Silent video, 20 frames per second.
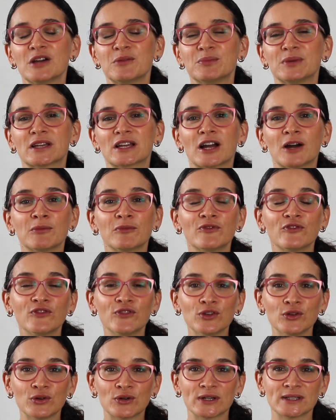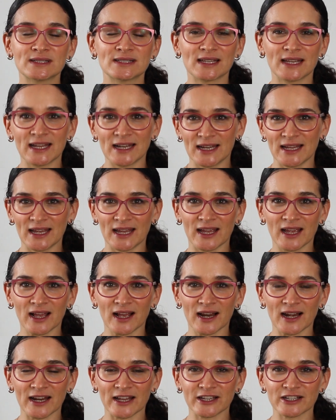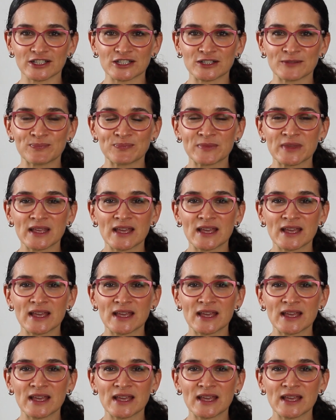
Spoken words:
become fluent in English.